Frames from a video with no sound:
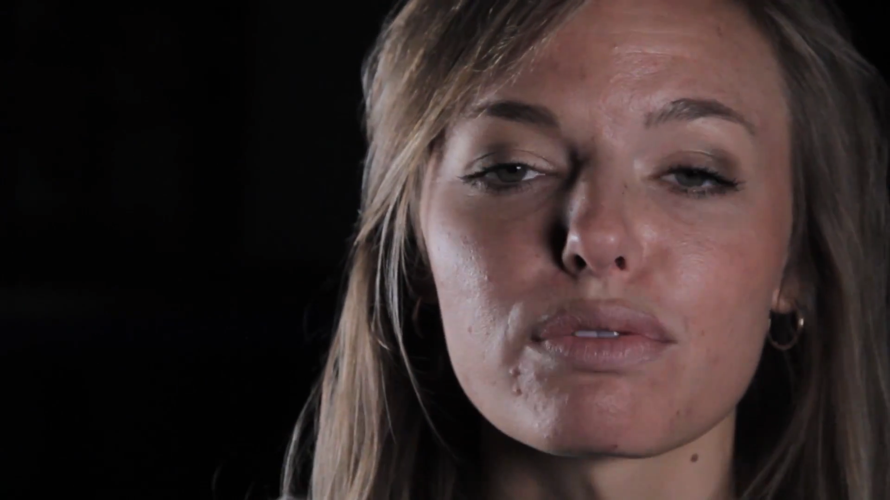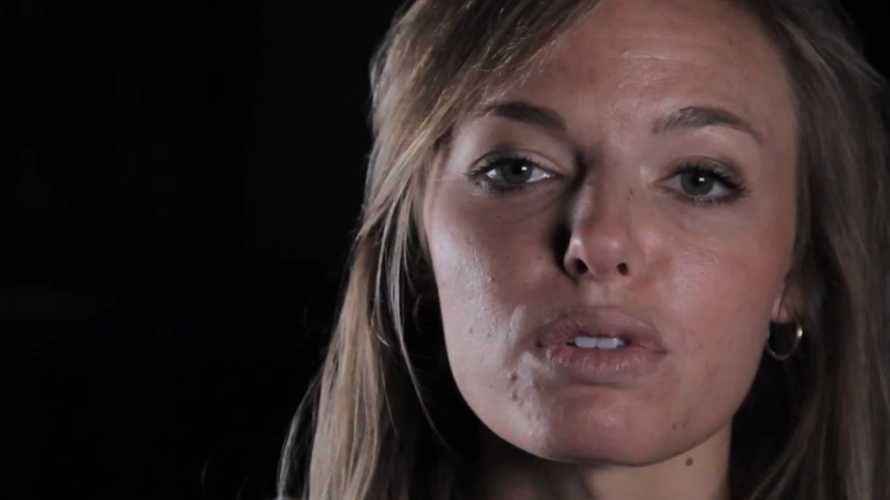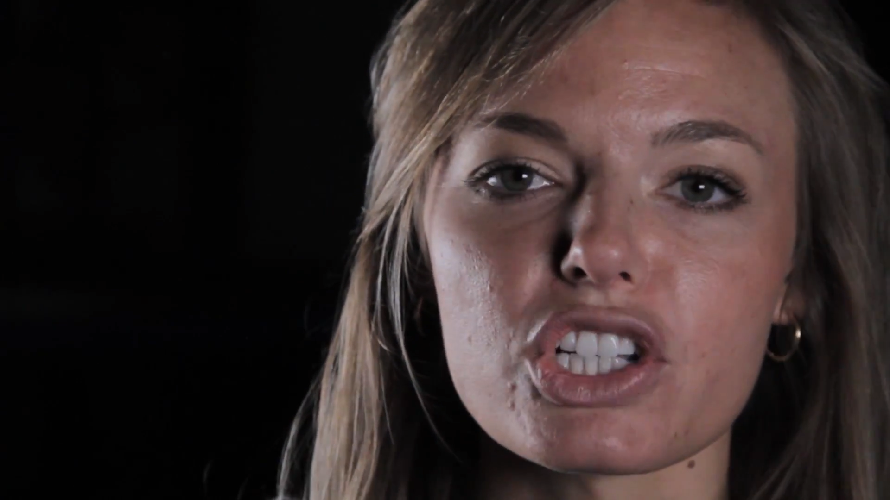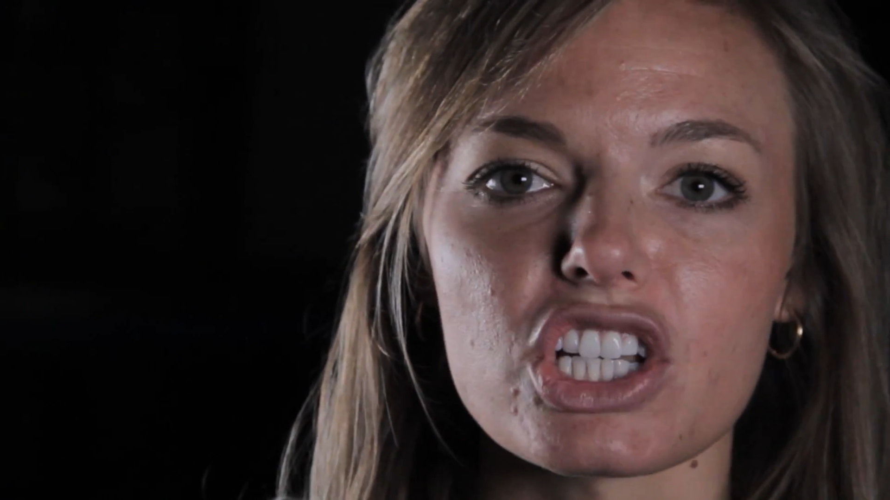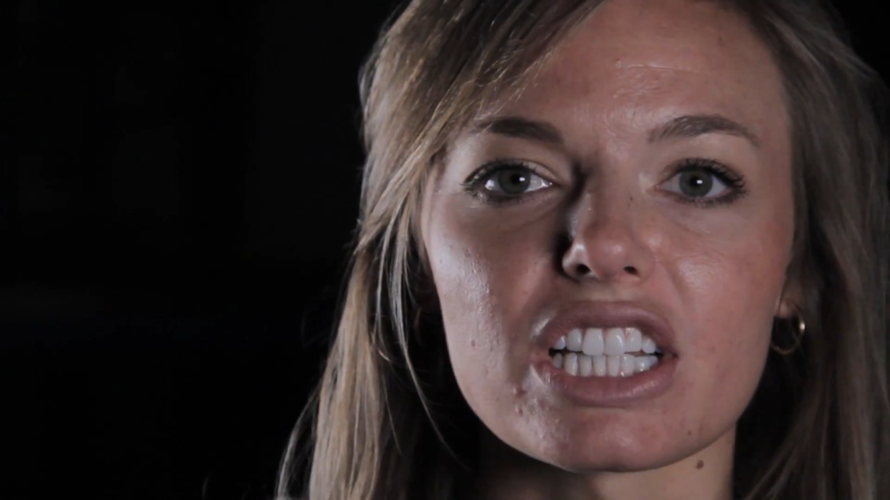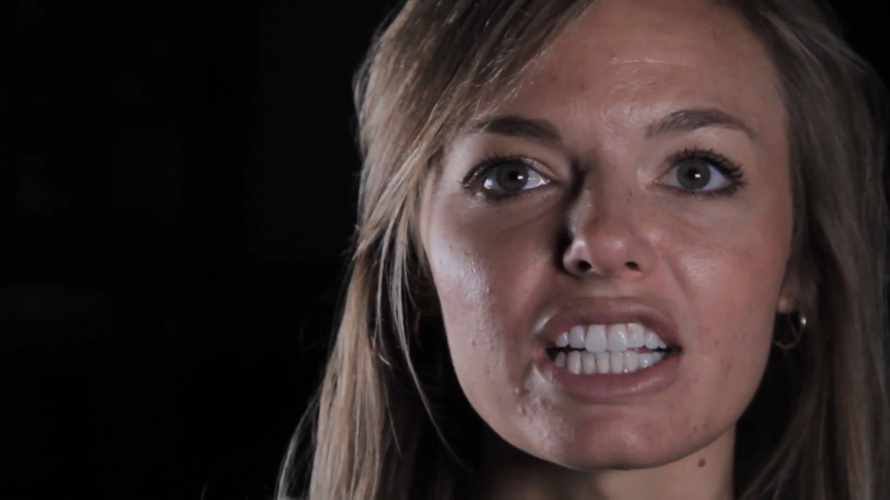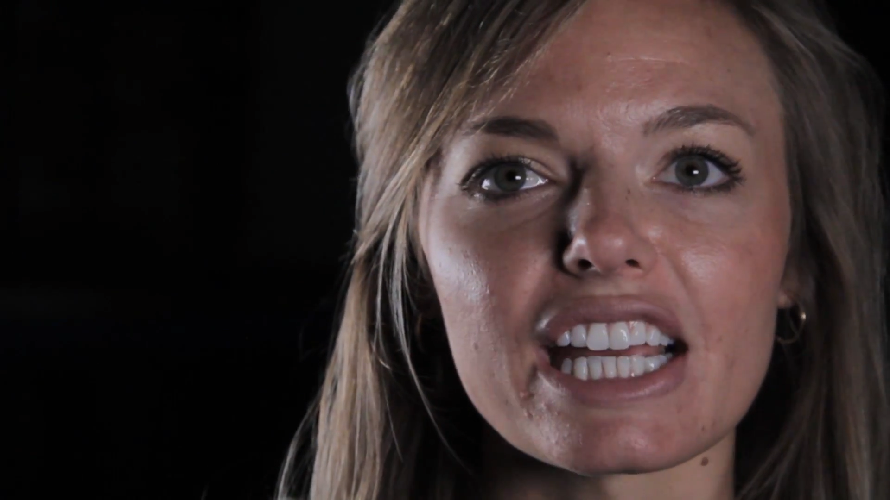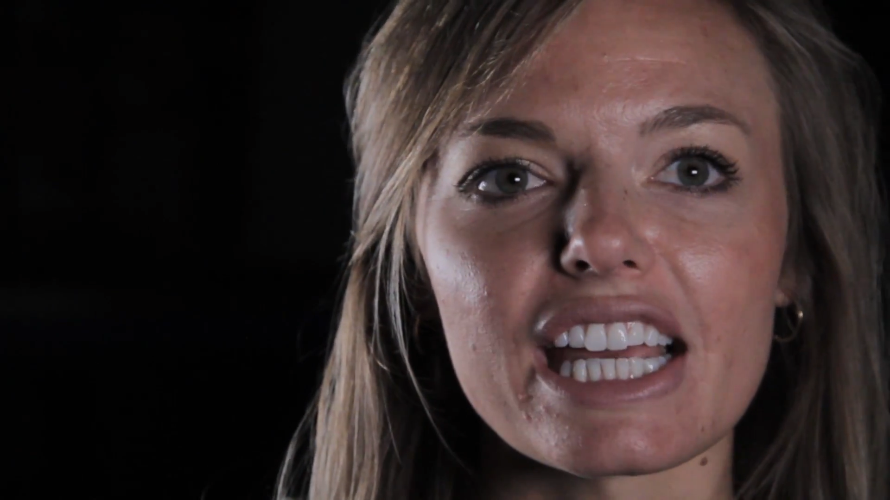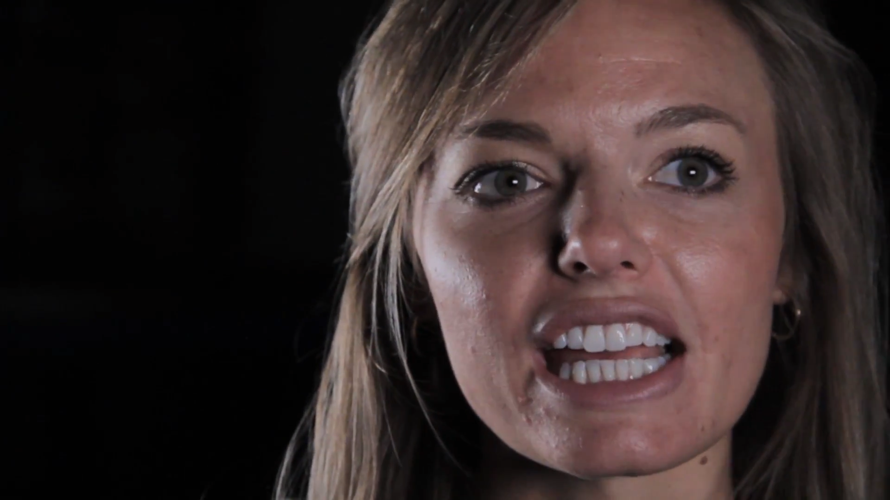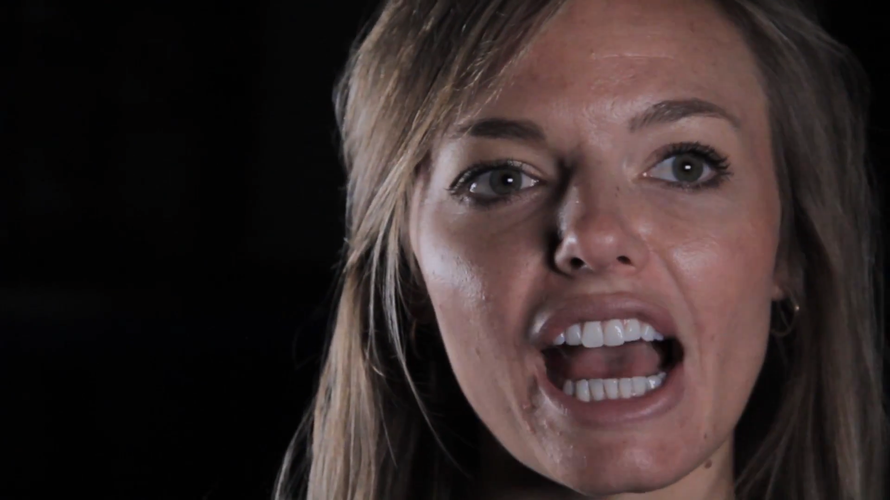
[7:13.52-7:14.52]
unfortunately,
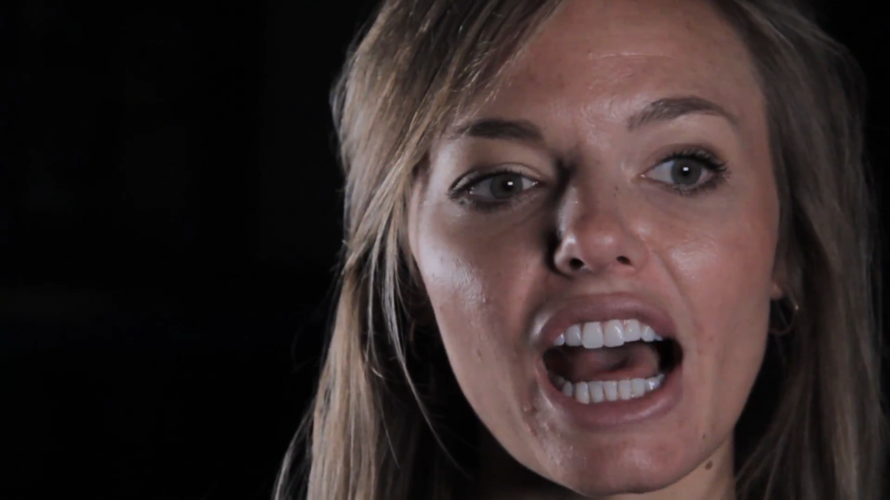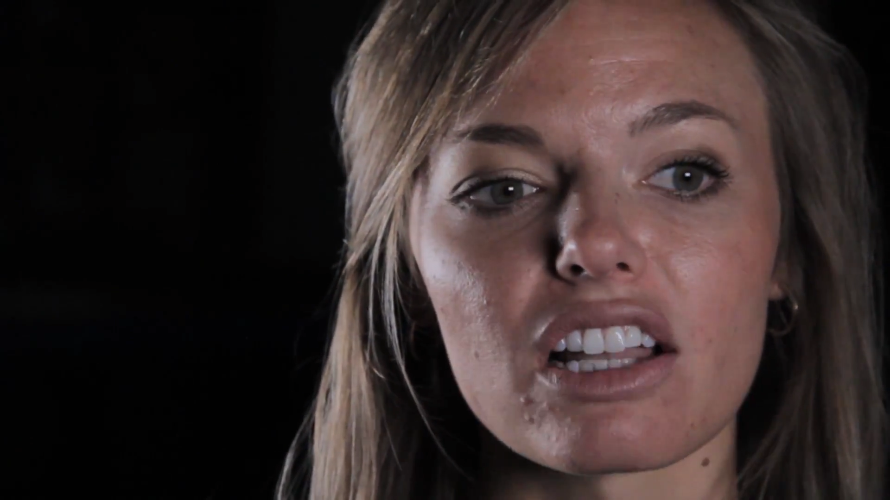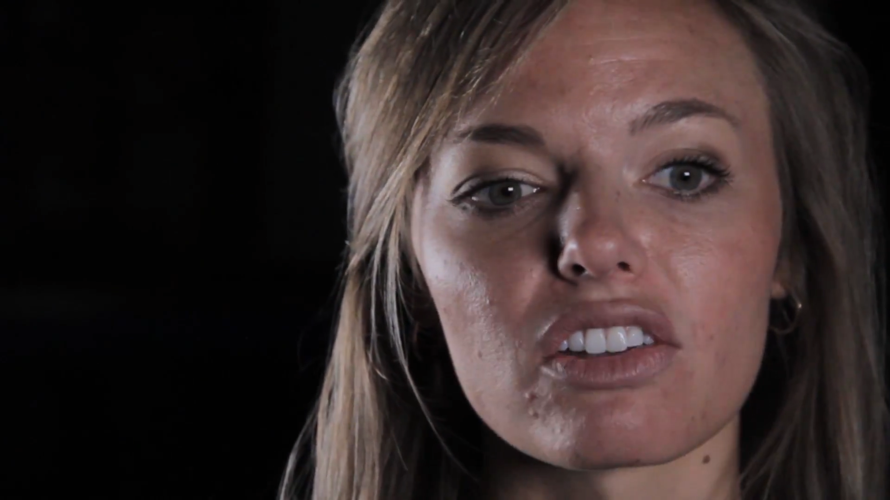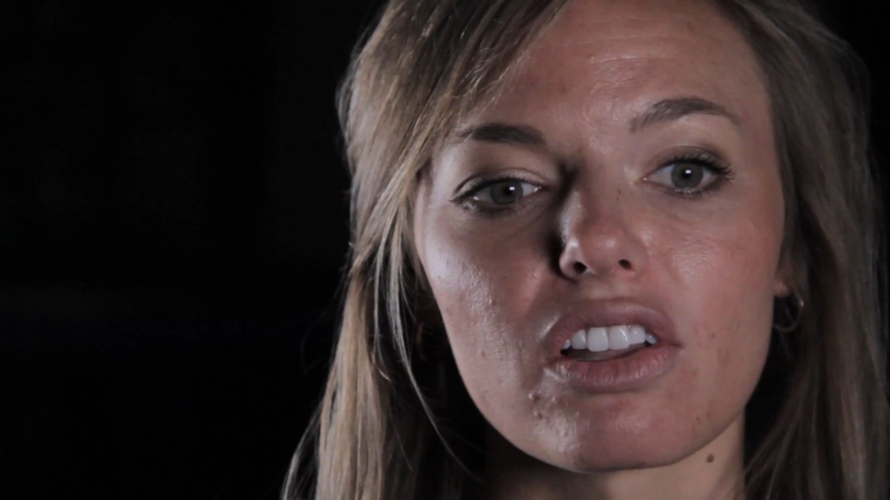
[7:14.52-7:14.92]
he had a